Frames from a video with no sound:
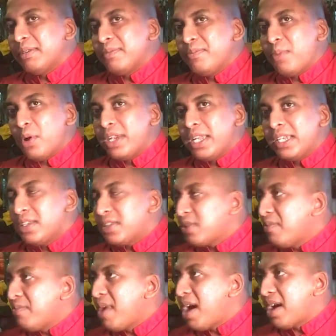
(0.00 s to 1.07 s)
bondages
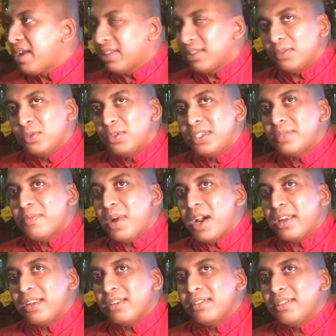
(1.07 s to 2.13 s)
of Mara. Who is
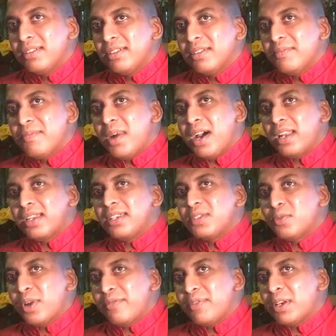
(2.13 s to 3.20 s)
Mara? Mara is
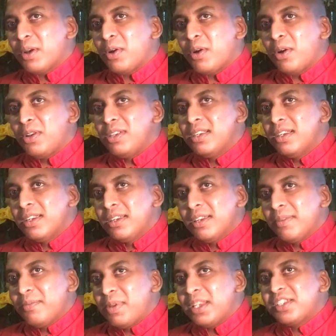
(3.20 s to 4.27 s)
what we call
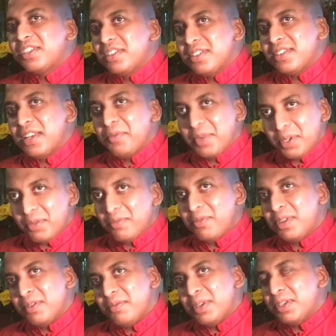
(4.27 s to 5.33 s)
pleasures that we
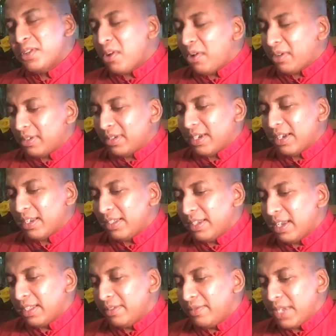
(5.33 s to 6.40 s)
talked the
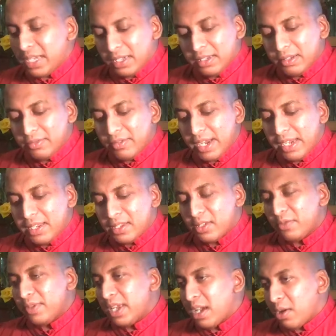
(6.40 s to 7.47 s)
other week, right?
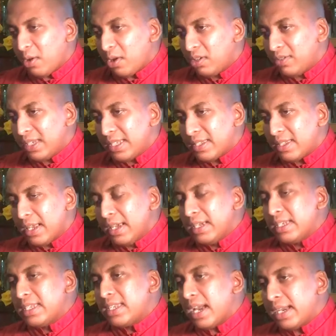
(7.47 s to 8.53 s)
So, we are always
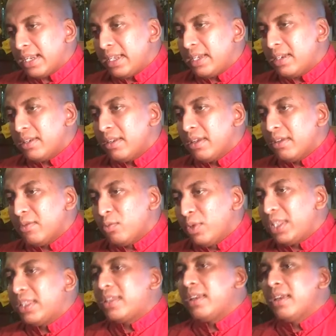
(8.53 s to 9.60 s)
tied in
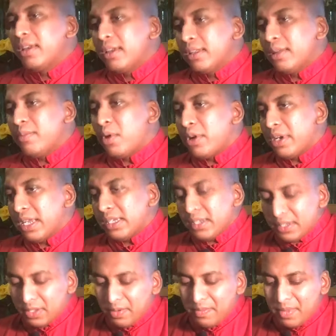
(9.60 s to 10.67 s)
with the
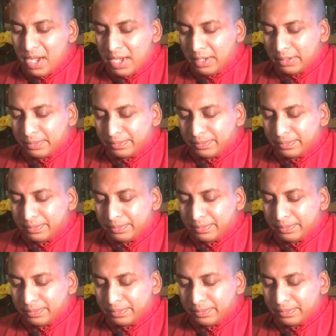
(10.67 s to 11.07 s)
bondages of Mara.